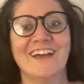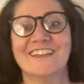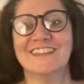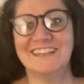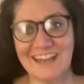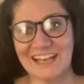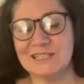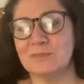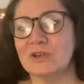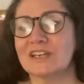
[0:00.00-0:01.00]
The next
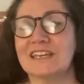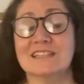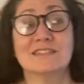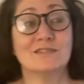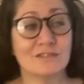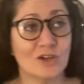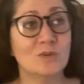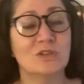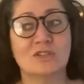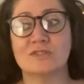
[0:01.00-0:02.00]
book is so
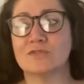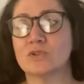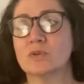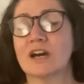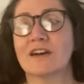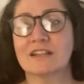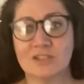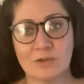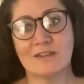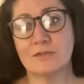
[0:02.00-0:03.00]
beautiful, and I
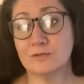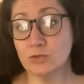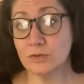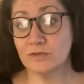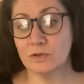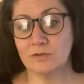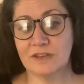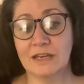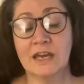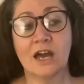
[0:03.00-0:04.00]
do have a full review of
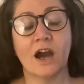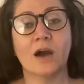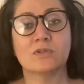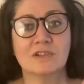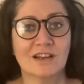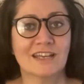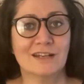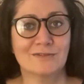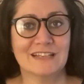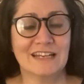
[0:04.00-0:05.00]
it. I was lucky
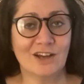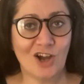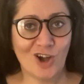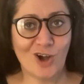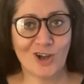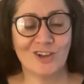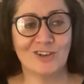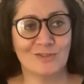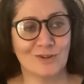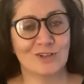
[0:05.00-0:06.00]
enough to get an ARC, an
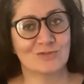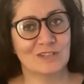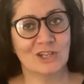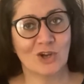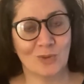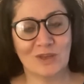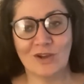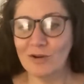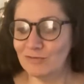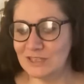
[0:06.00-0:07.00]
advanced reader copy
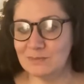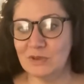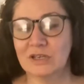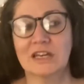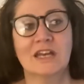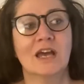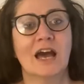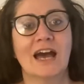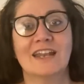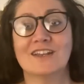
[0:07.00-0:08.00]
of this book.
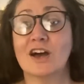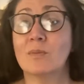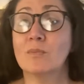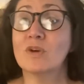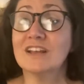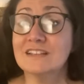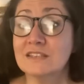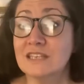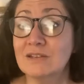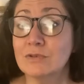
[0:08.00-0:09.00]
And um, when I did
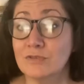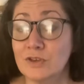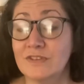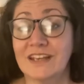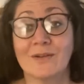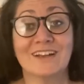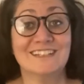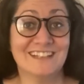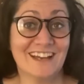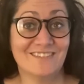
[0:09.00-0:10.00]
the review video, I
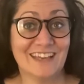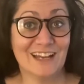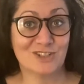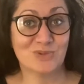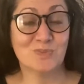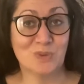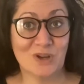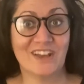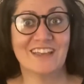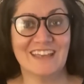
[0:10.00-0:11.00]
didn't have the actual
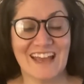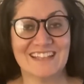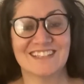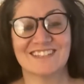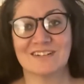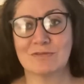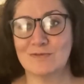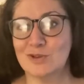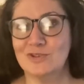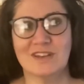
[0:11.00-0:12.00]
book yet because I
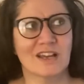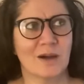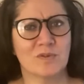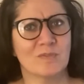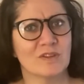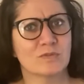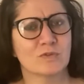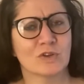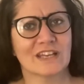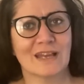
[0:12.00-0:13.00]
reviewed it a couple of months
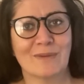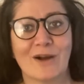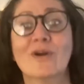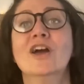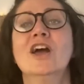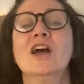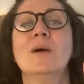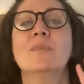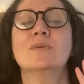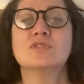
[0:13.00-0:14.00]
before it came out.
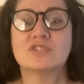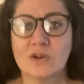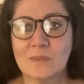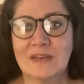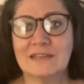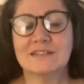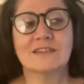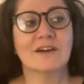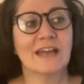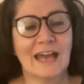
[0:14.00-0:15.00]
But it was so amazing
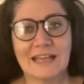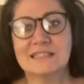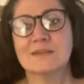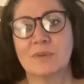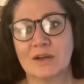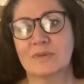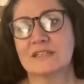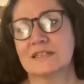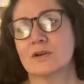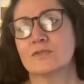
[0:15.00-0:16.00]
that I had to buy
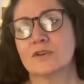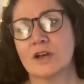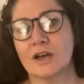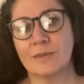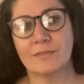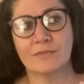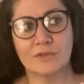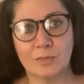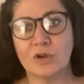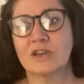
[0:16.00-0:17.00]
myself um, the
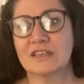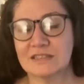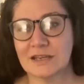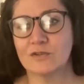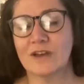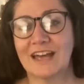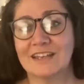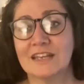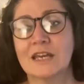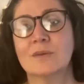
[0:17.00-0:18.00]
book itself, and
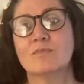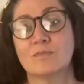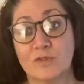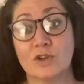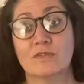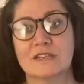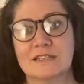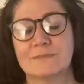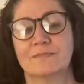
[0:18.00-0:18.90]
for good reason.